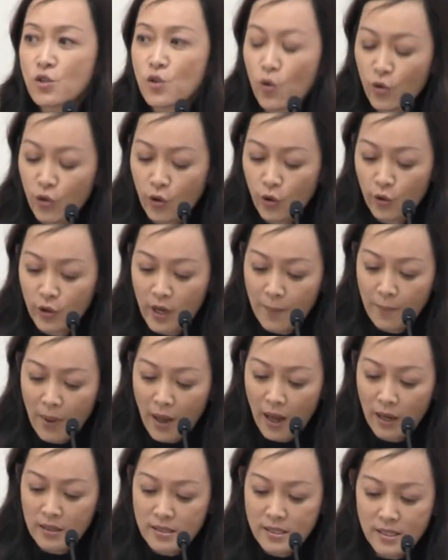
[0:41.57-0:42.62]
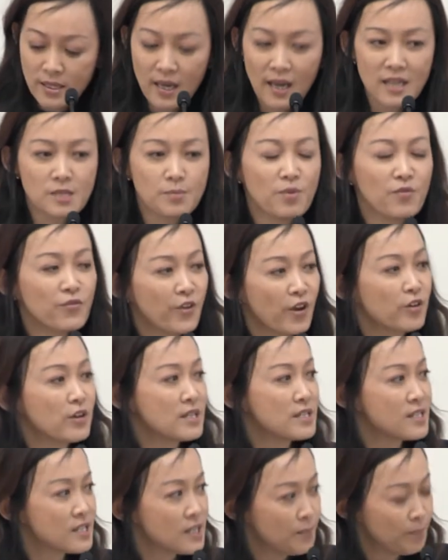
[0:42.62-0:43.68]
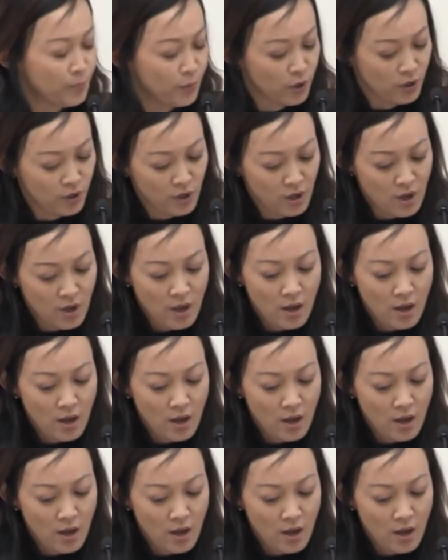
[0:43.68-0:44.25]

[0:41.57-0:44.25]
North Korea policy has been very simple.